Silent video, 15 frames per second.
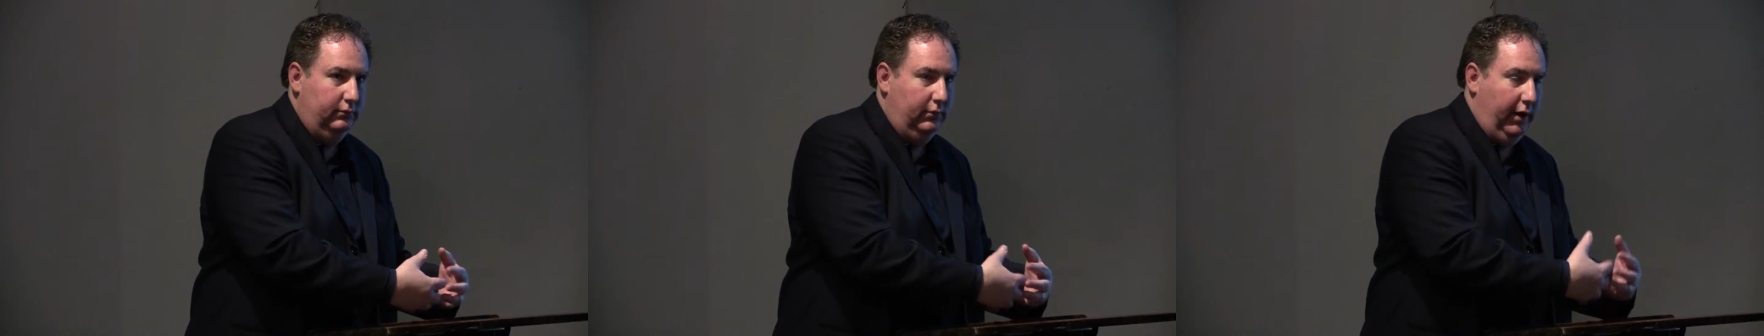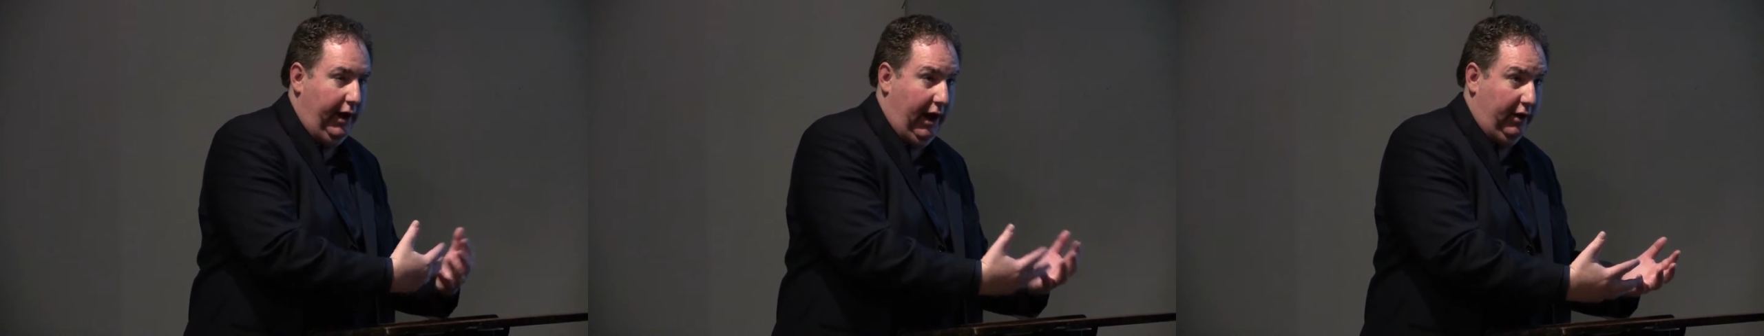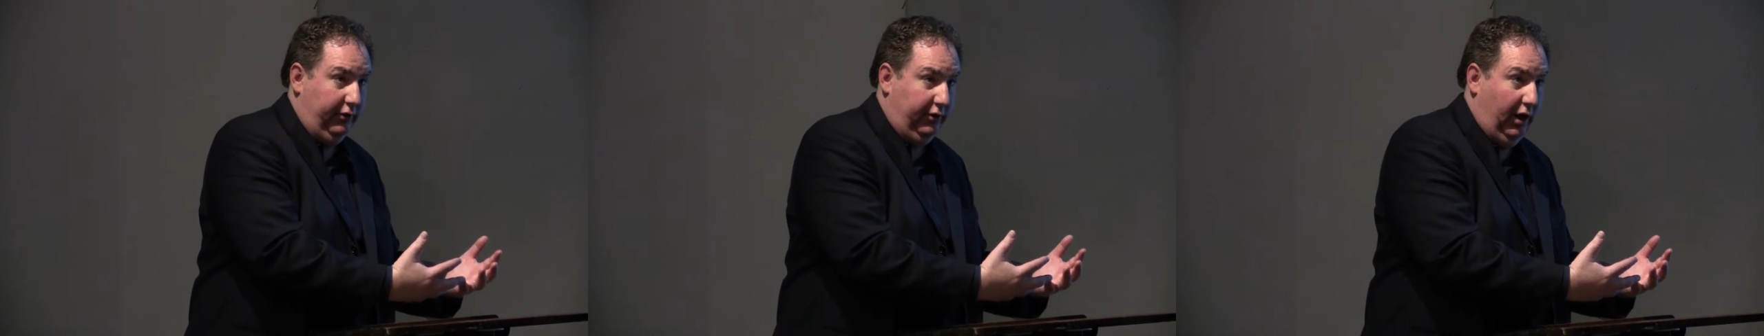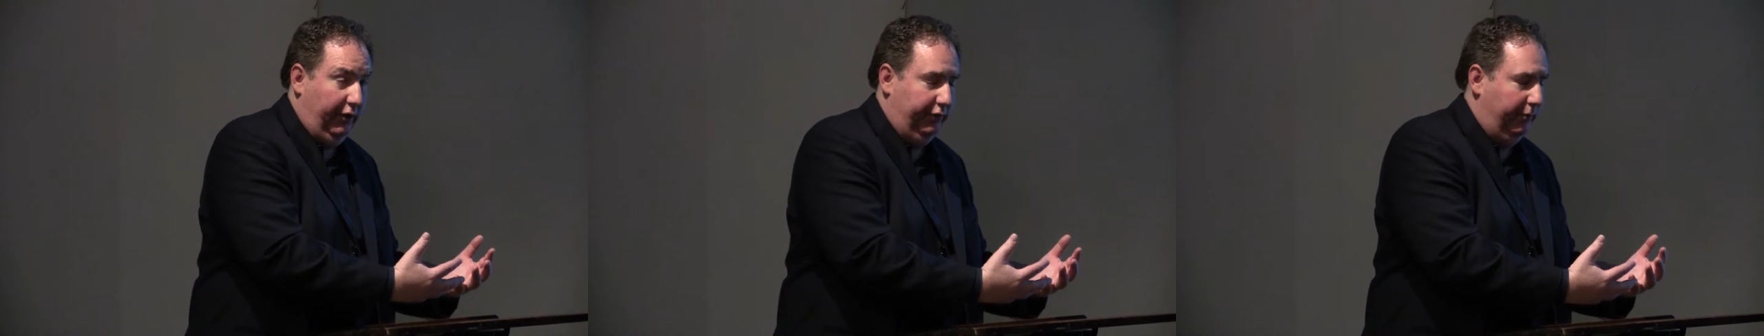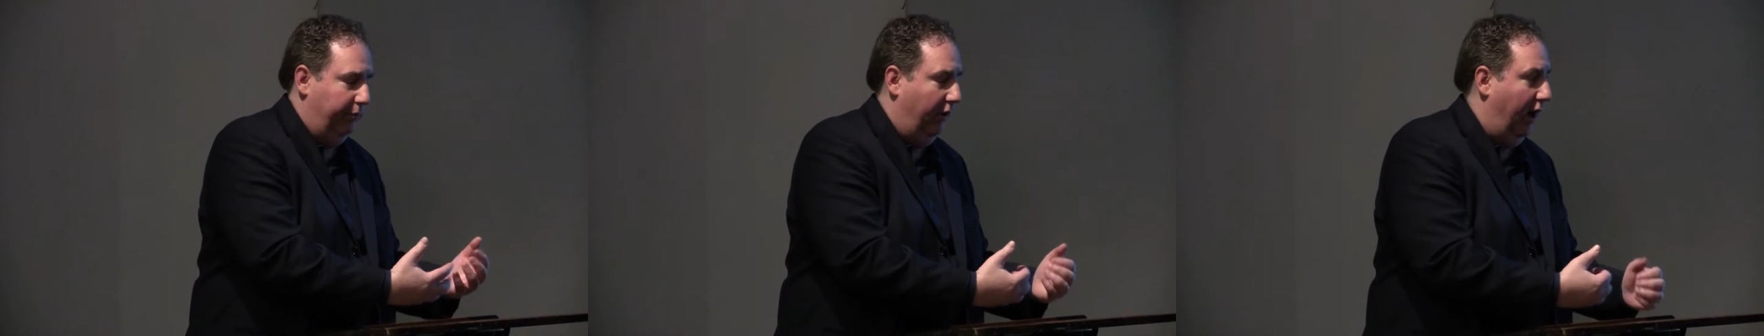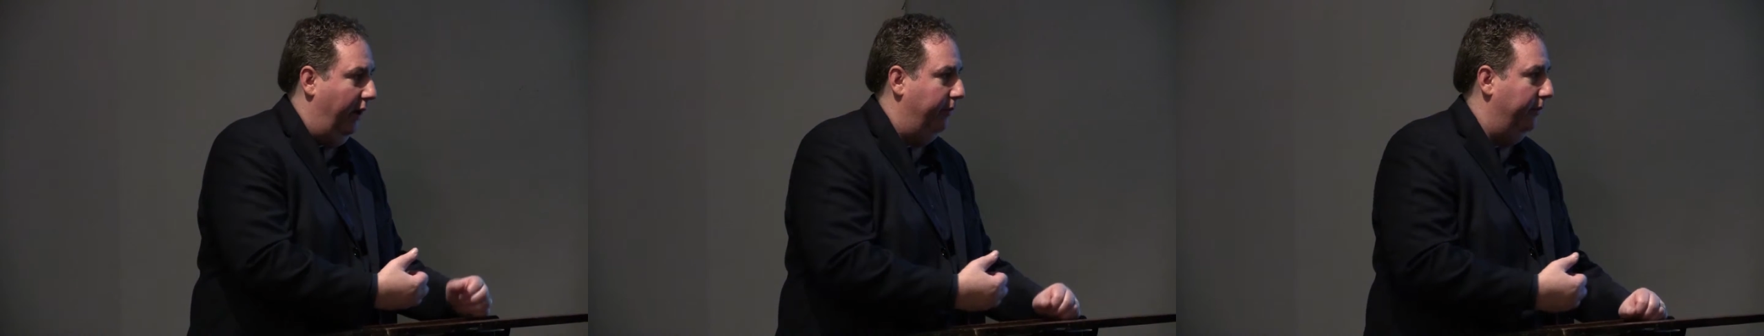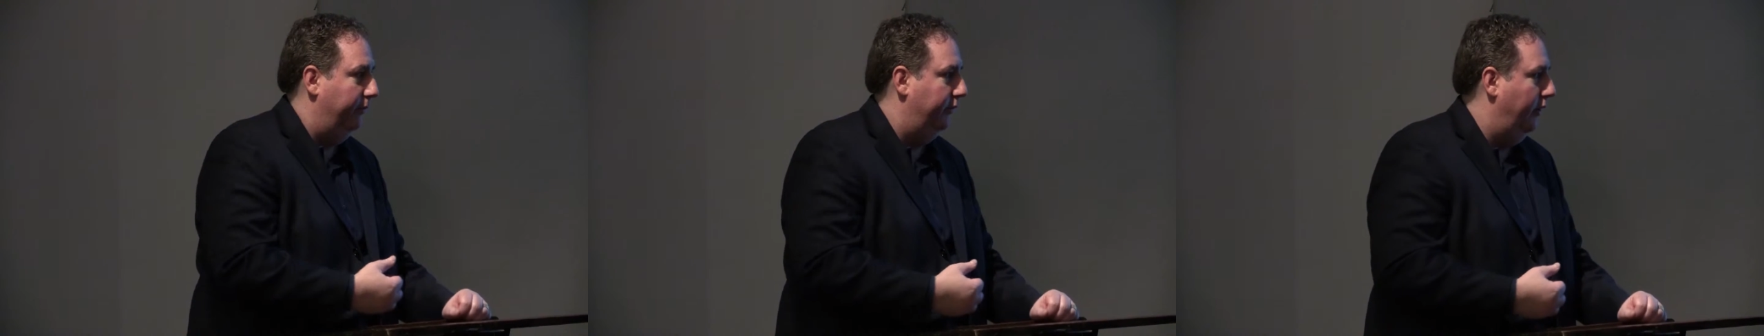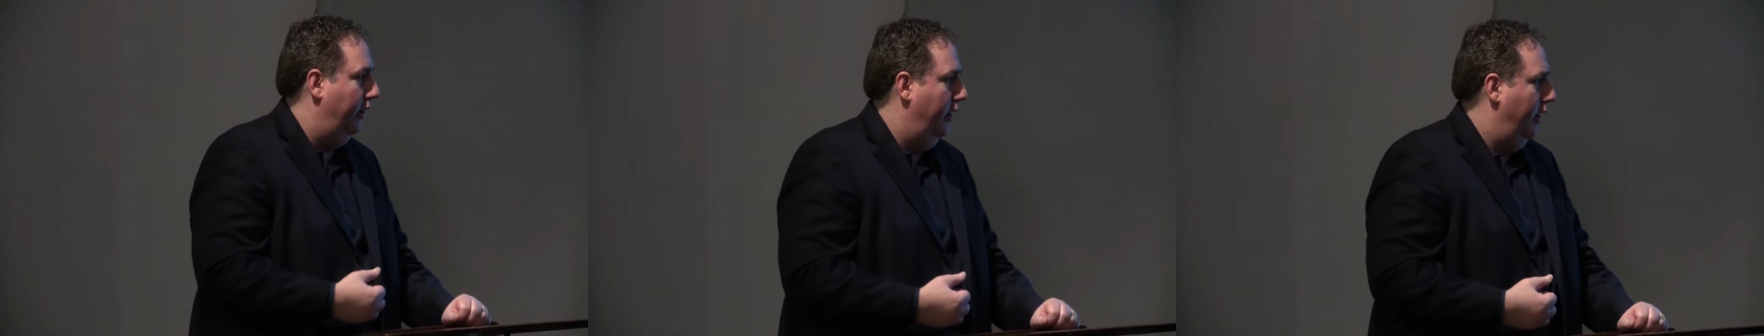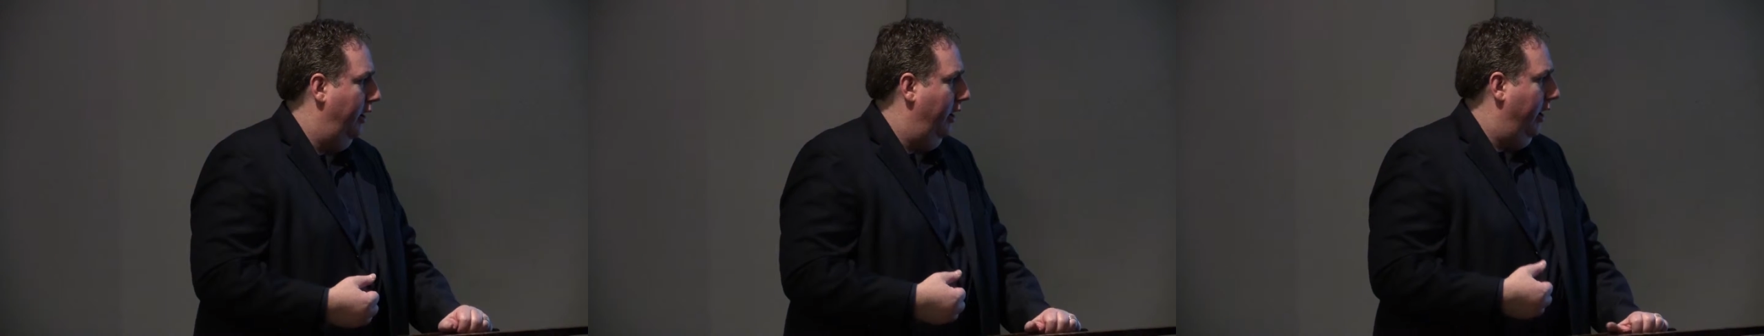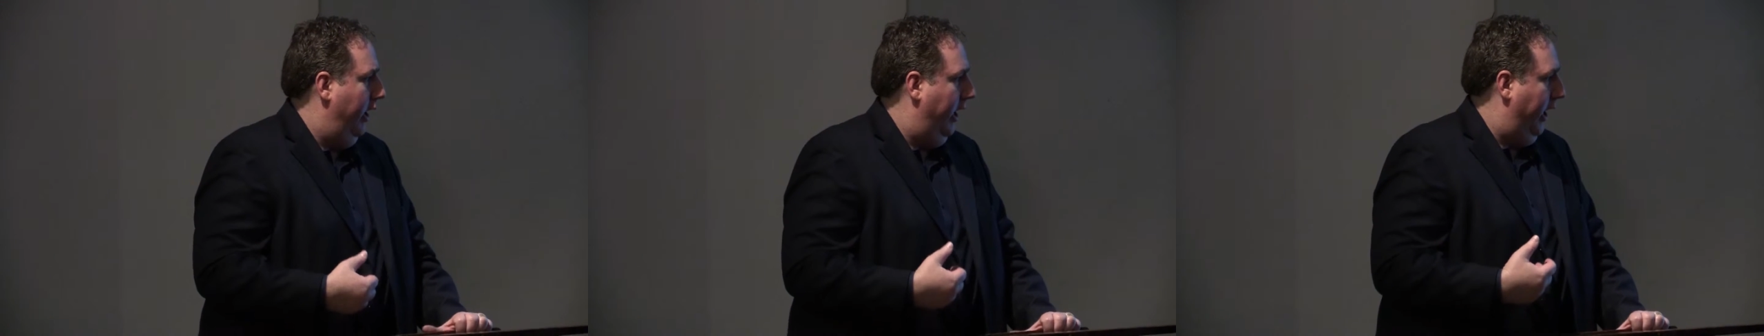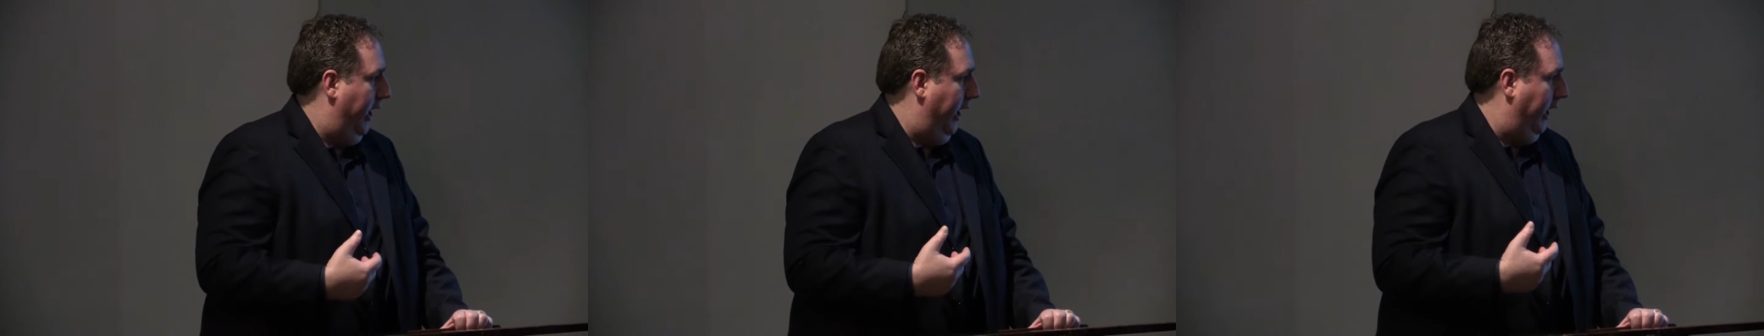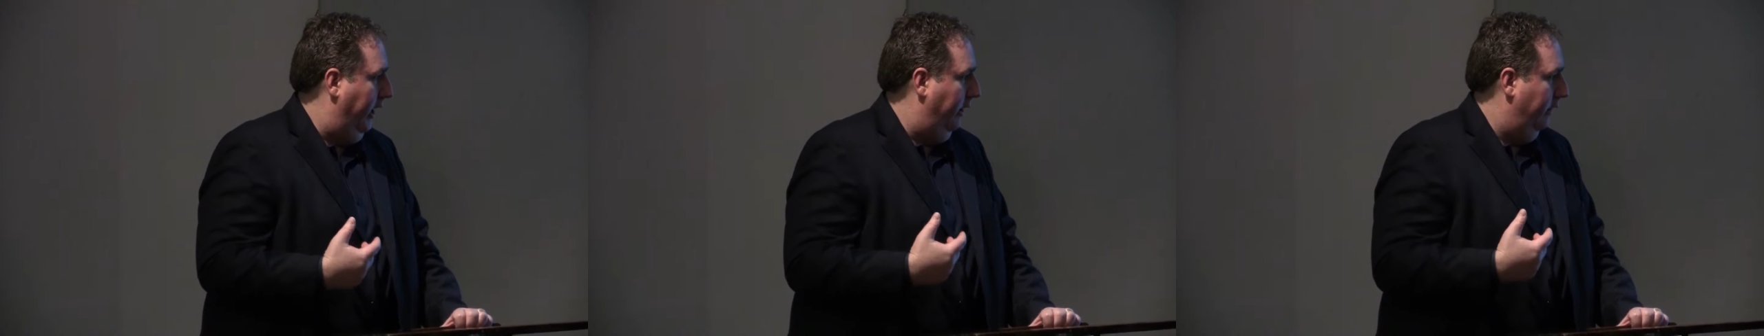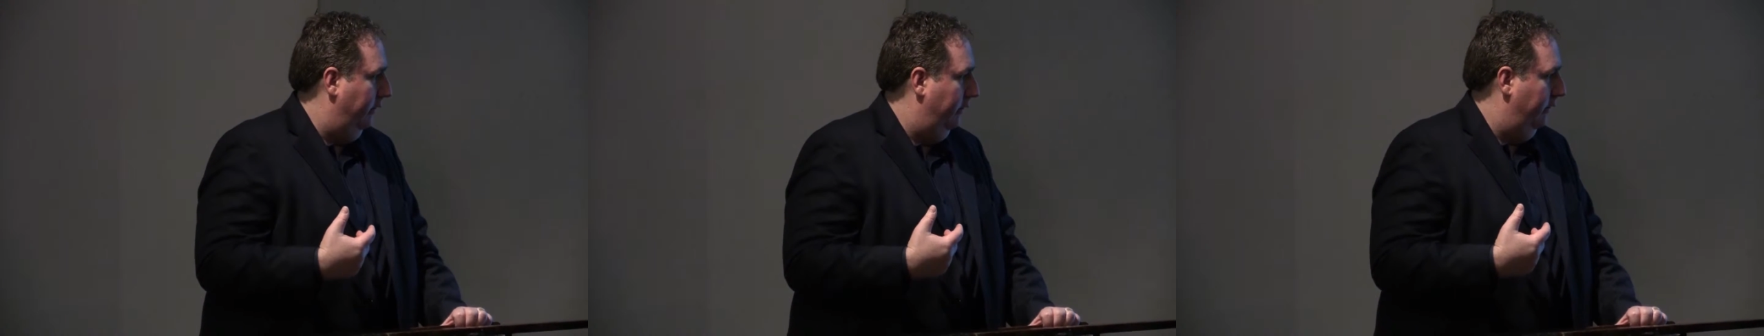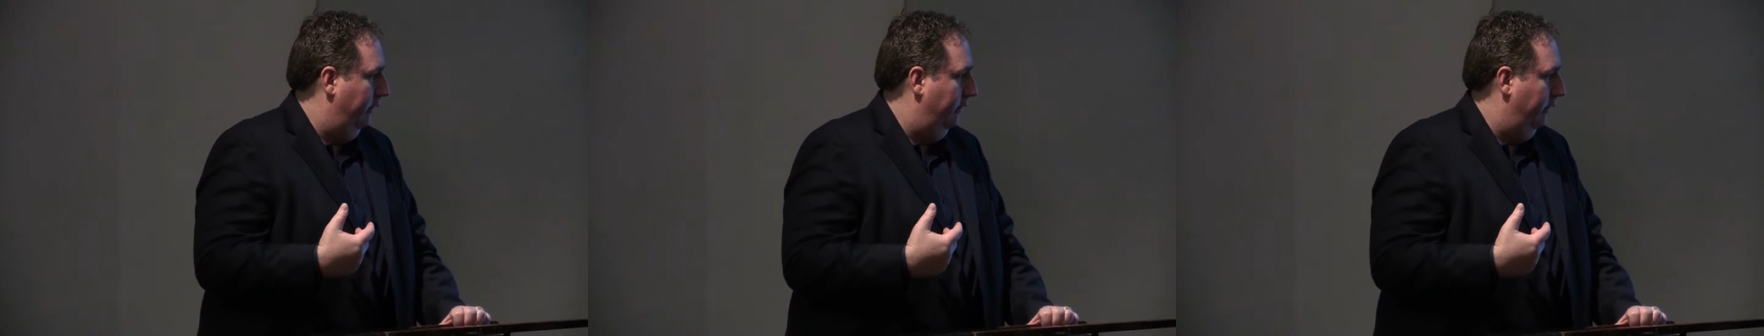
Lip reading: and how to solve some problems, it